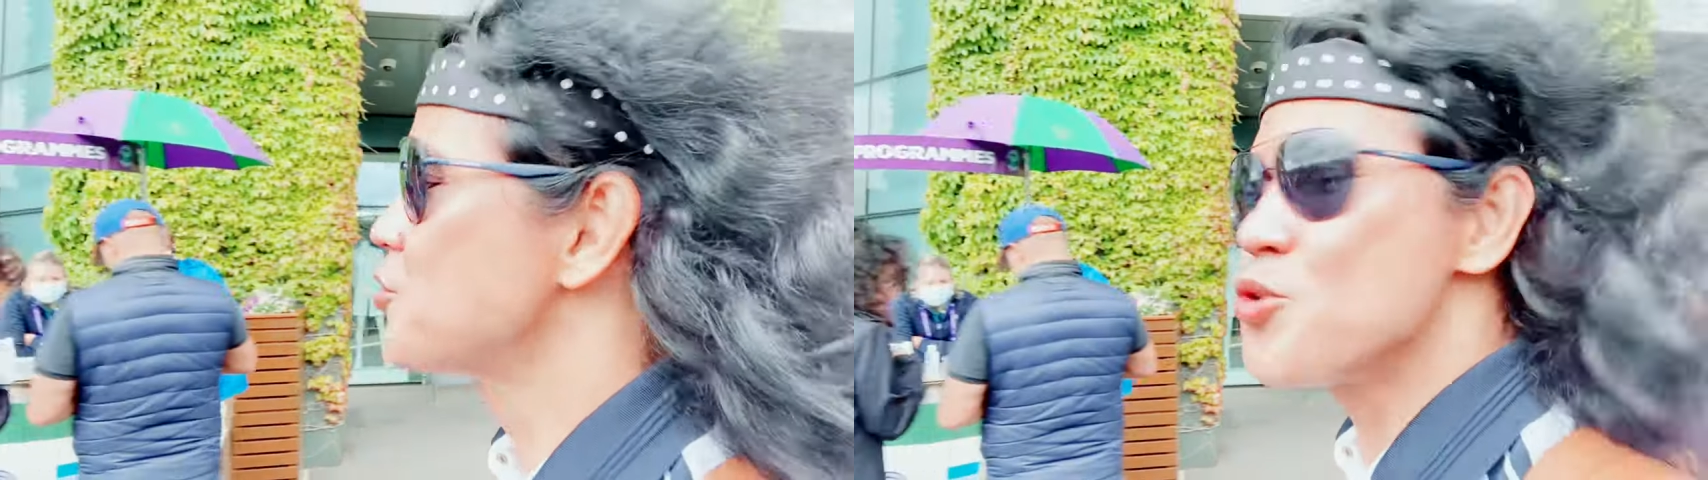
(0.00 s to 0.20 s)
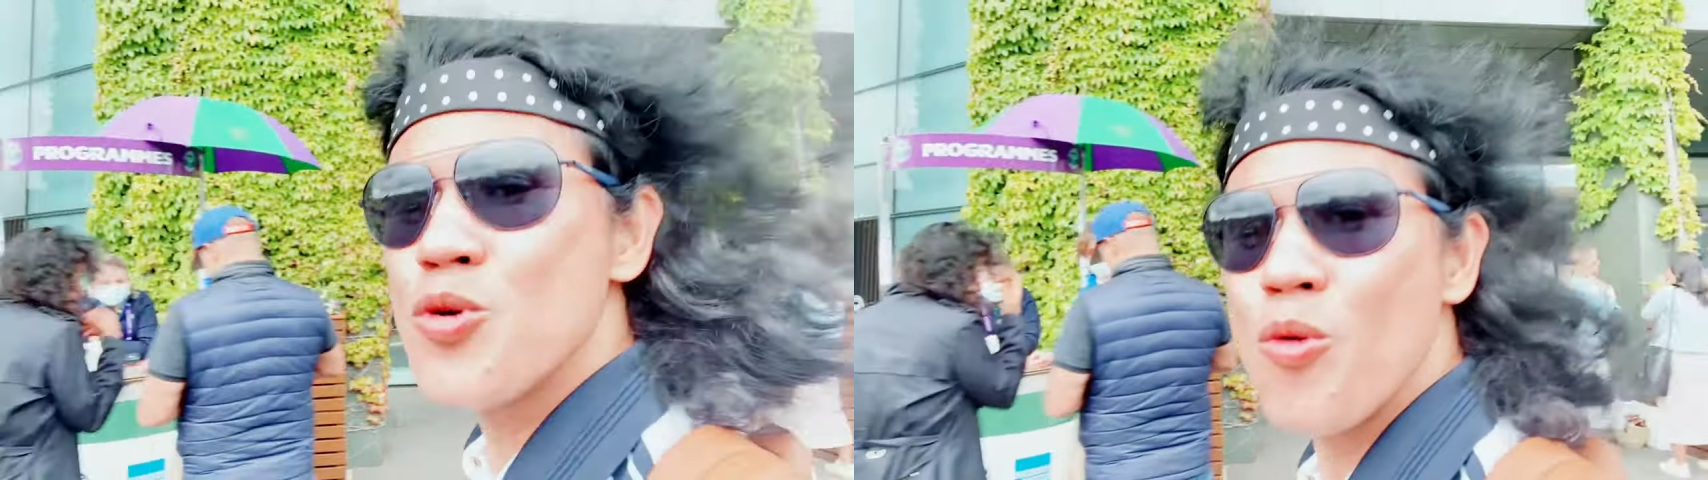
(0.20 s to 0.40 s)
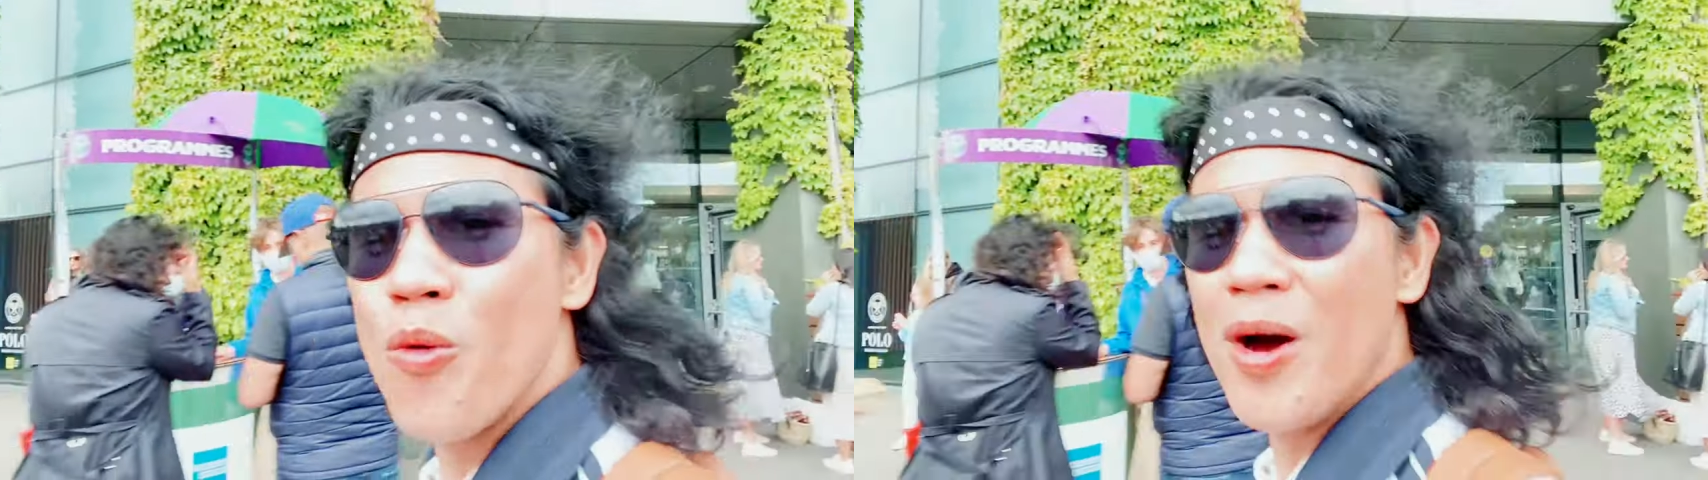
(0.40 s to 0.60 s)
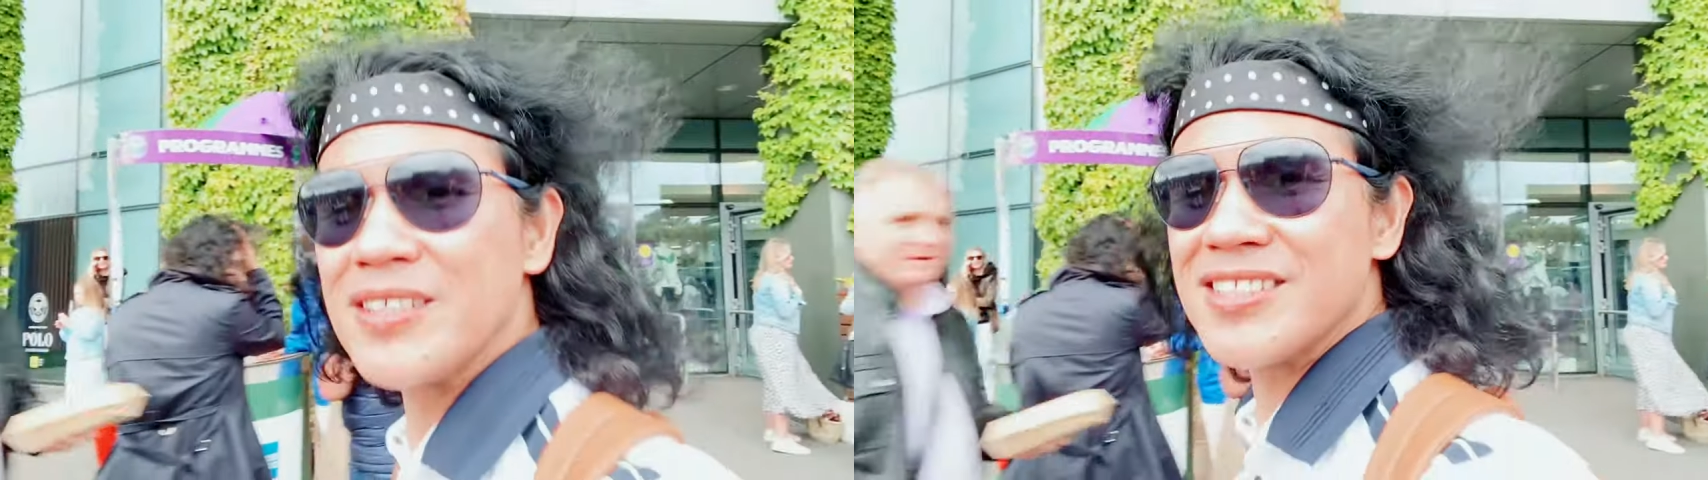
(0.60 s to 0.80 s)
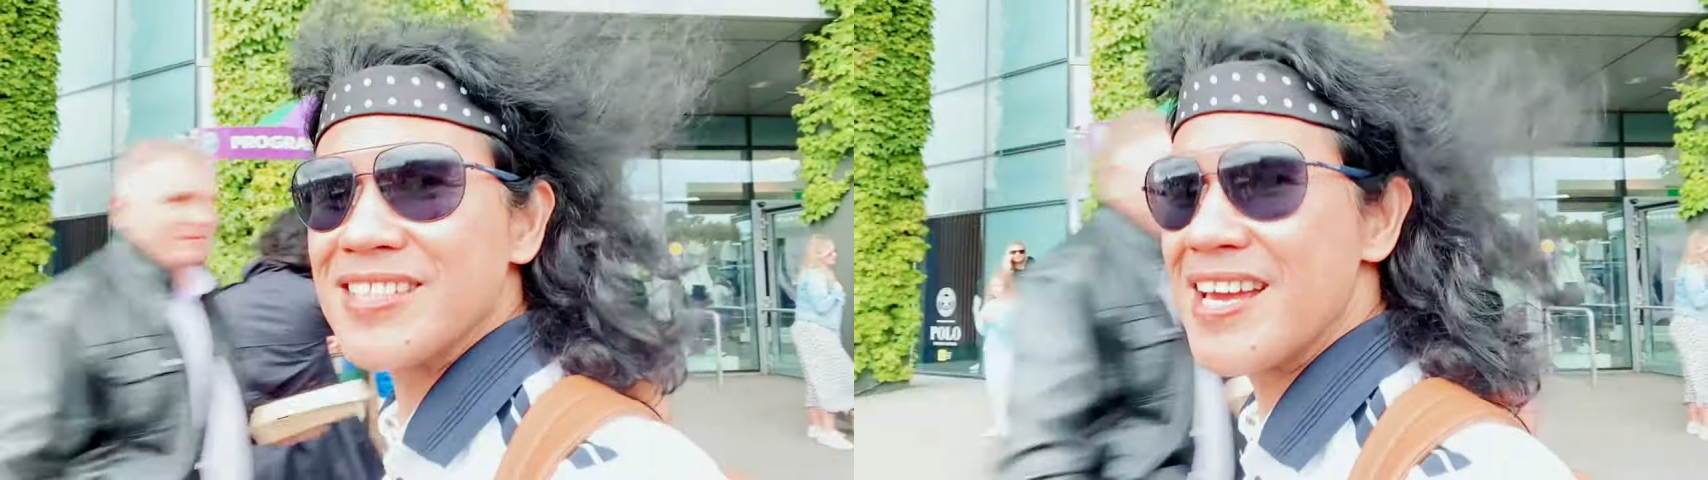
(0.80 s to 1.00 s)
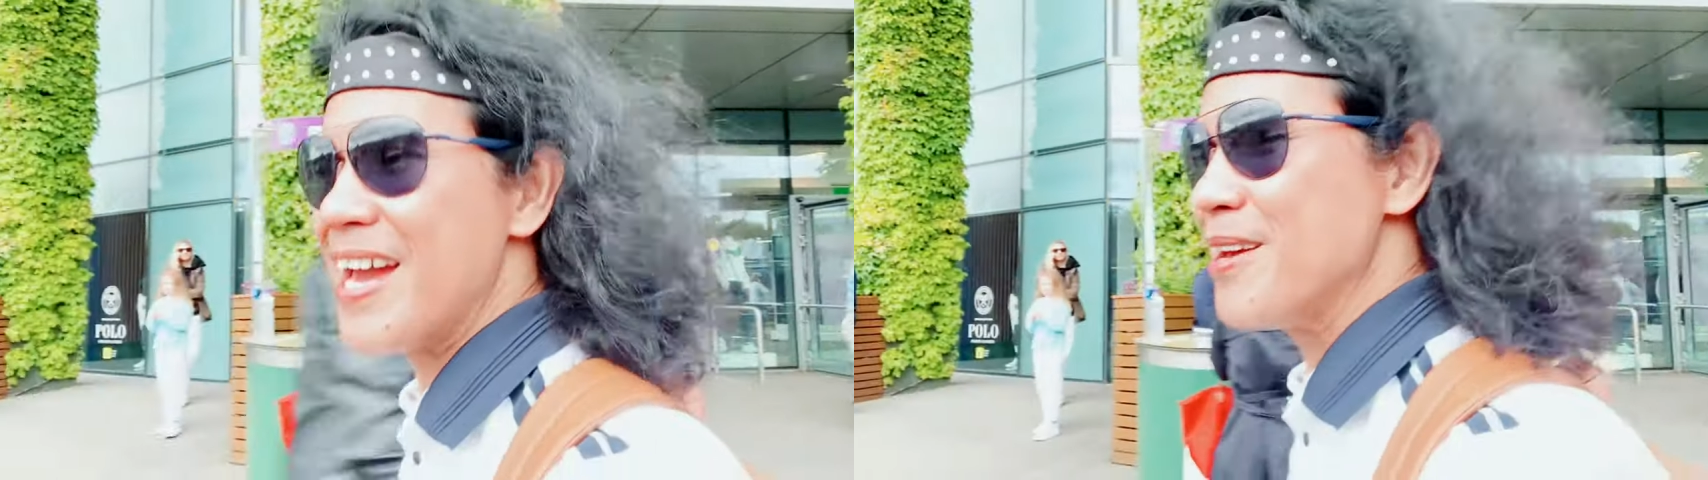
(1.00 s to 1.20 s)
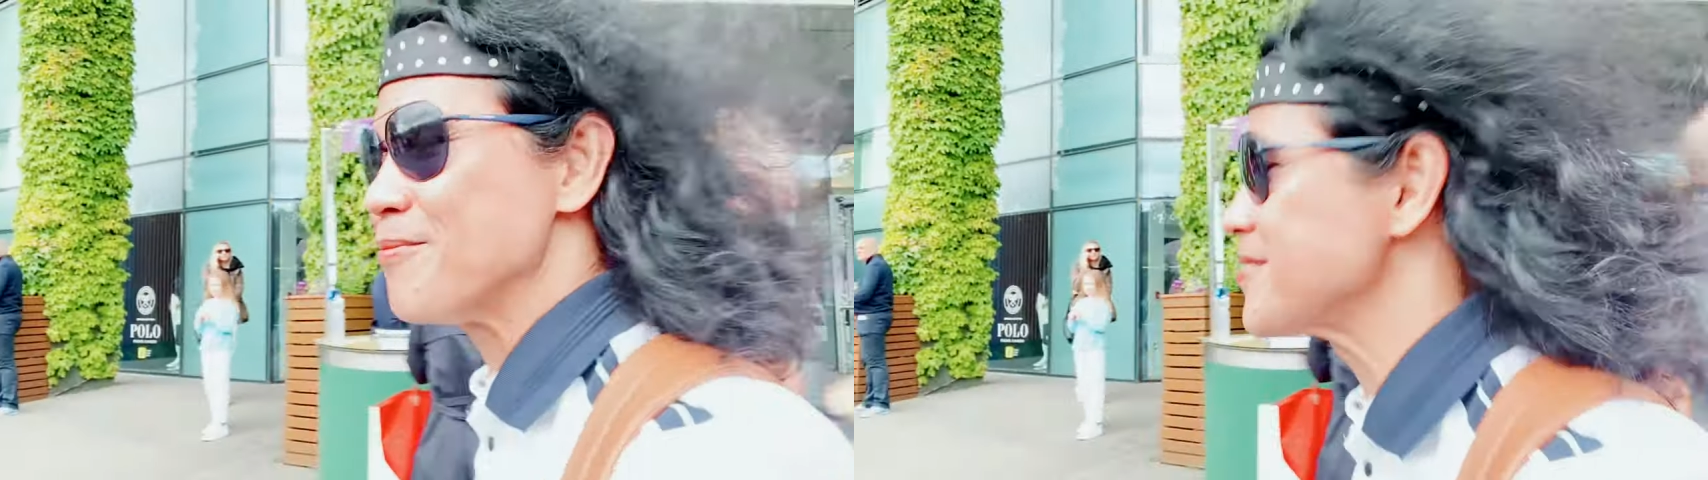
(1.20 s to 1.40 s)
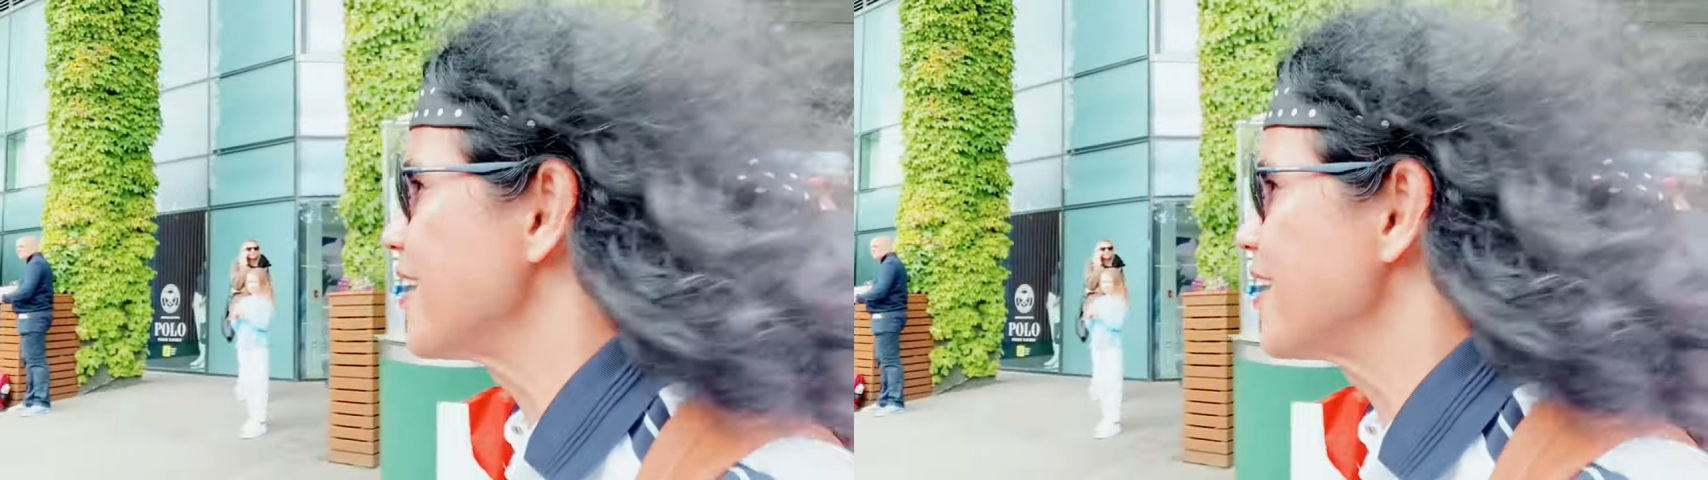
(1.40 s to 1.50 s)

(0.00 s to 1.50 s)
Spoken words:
to watch the game.